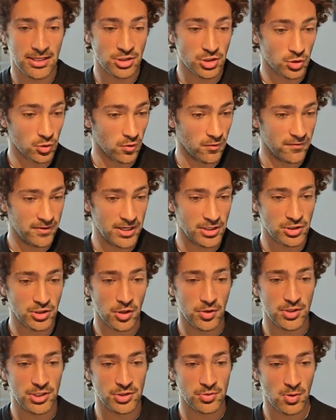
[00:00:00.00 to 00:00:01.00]
install VS
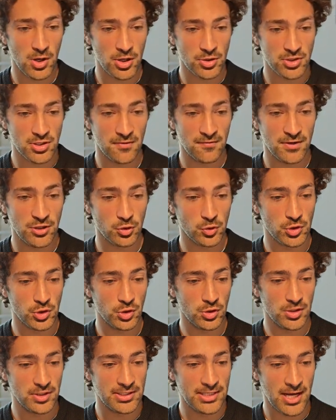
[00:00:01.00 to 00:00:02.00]
Code as well. So Visual
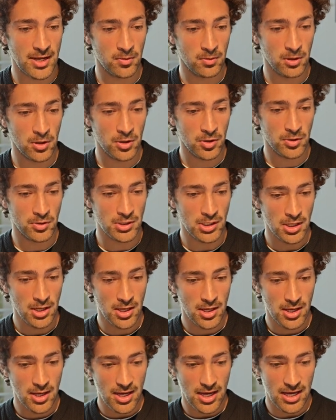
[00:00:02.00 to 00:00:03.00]
Studio download,
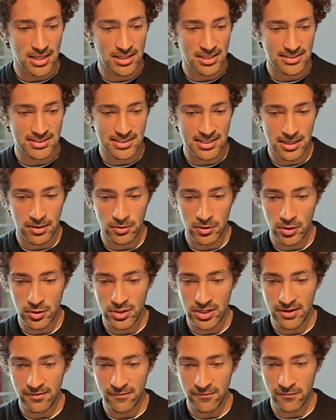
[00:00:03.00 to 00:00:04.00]
and let's
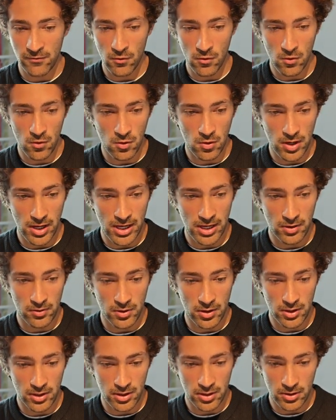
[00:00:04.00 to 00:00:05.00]
download it for
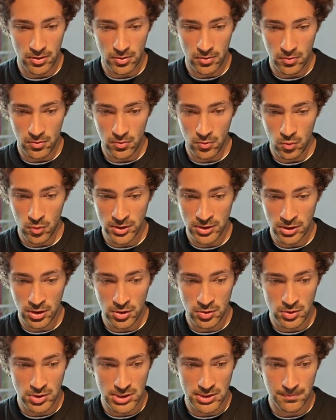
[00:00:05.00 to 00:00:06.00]
our
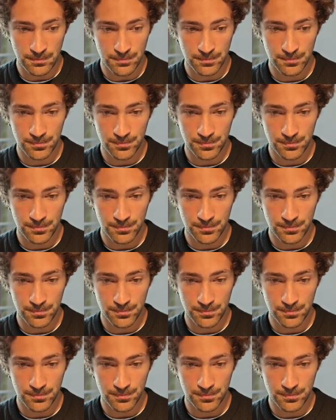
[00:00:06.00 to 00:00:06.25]
Windows.